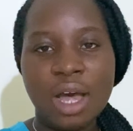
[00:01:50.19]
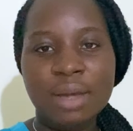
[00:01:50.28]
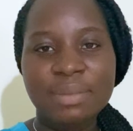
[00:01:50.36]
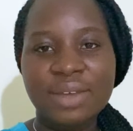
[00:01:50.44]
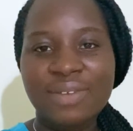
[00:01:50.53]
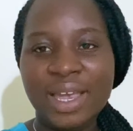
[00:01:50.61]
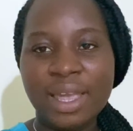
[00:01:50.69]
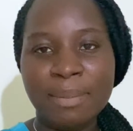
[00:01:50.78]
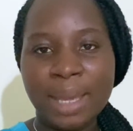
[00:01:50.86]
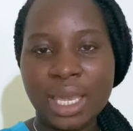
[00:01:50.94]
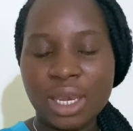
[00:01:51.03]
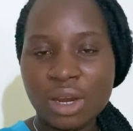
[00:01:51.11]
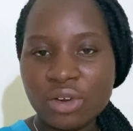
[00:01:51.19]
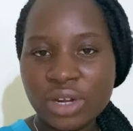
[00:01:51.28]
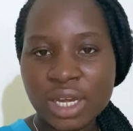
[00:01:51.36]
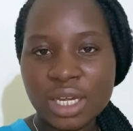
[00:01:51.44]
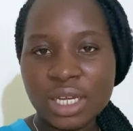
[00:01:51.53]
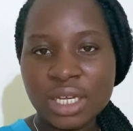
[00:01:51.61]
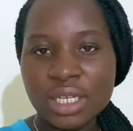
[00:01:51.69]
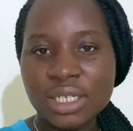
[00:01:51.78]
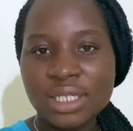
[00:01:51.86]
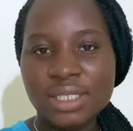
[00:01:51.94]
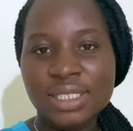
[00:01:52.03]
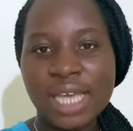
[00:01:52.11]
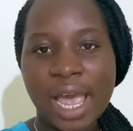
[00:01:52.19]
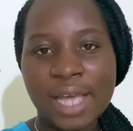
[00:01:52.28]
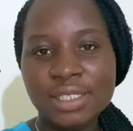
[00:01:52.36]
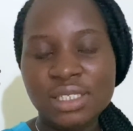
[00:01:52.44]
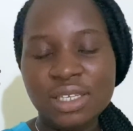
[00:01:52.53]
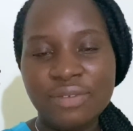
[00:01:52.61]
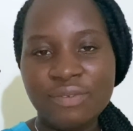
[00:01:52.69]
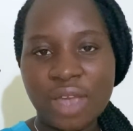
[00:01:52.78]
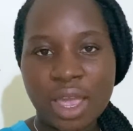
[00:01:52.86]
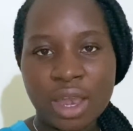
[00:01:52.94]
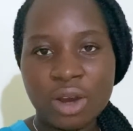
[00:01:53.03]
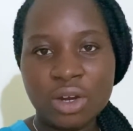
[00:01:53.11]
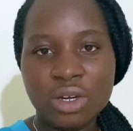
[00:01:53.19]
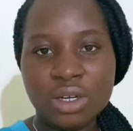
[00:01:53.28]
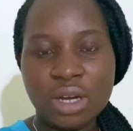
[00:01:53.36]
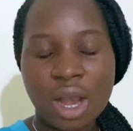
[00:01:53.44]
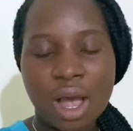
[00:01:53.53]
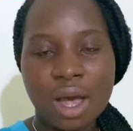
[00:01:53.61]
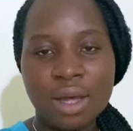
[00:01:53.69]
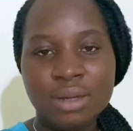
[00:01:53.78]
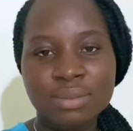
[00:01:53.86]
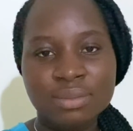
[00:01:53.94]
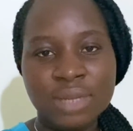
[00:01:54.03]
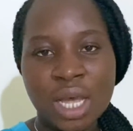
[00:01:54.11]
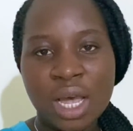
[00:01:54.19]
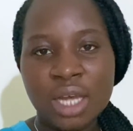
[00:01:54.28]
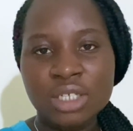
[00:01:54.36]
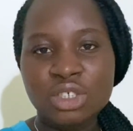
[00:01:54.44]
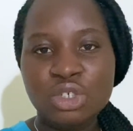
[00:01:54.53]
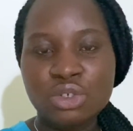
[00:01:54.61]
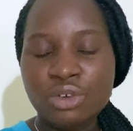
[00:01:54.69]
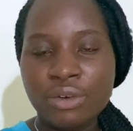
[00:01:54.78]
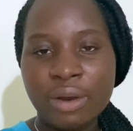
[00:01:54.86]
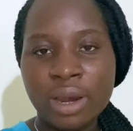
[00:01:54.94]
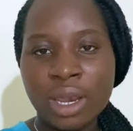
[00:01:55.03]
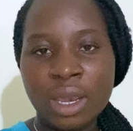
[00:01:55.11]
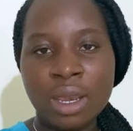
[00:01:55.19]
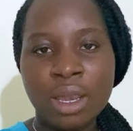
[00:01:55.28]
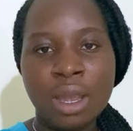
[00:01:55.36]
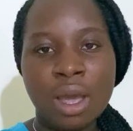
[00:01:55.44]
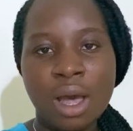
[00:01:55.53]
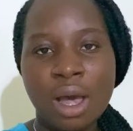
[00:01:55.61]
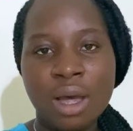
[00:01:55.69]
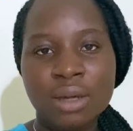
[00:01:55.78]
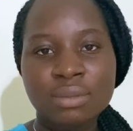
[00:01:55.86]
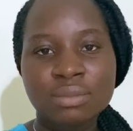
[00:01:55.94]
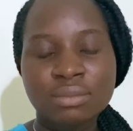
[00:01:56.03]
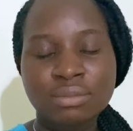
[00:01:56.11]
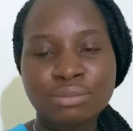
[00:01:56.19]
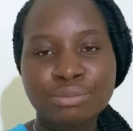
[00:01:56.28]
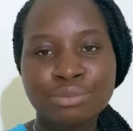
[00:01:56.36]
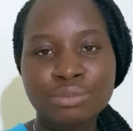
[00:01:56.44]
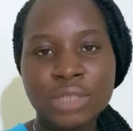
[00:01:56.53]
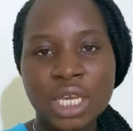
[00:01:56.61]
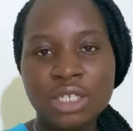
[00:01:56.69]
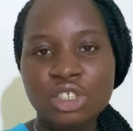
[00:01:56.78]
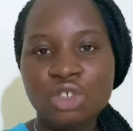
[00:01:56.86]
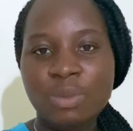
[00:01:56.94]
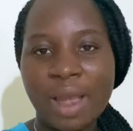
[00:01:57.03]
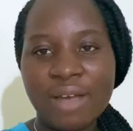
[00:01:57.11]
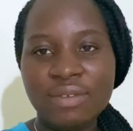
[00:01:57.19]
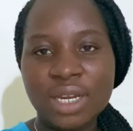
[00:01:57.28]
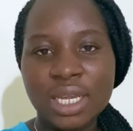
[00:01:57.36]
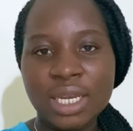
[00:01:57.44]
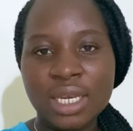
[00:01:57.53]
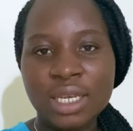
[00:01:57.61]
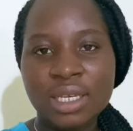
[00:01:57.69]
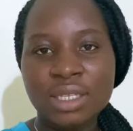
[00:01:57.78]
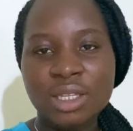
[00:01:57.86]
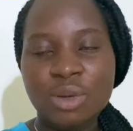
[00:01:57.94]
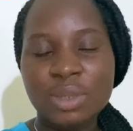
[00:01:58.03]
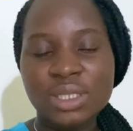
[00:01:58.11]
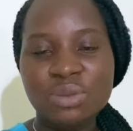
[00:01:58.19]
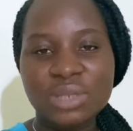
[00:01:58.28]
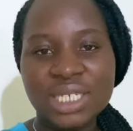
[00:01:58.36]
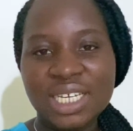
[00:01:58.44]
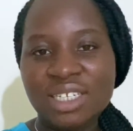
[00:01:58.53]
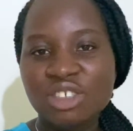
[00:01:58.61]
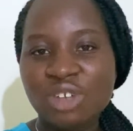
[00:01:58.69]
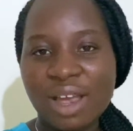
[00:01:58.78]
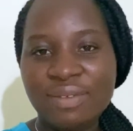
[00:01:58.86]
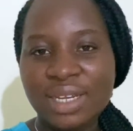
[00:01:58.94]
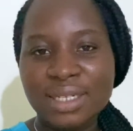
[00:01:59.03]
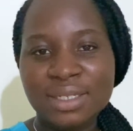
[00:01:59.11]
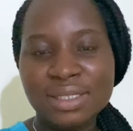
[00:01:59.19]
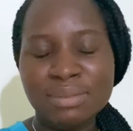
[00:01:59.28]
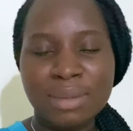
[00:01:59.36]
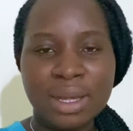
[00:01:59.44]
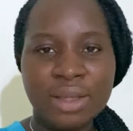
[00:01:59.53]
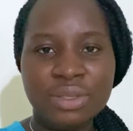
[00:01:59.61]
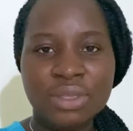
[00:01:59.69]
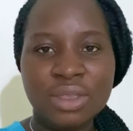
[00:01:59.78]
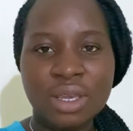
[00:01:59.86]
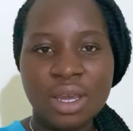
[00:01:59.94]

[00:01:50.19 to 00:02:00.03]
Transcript: if I get my hair done, taxi fare, tutoring, traveling. There wasn't really any traveling this month.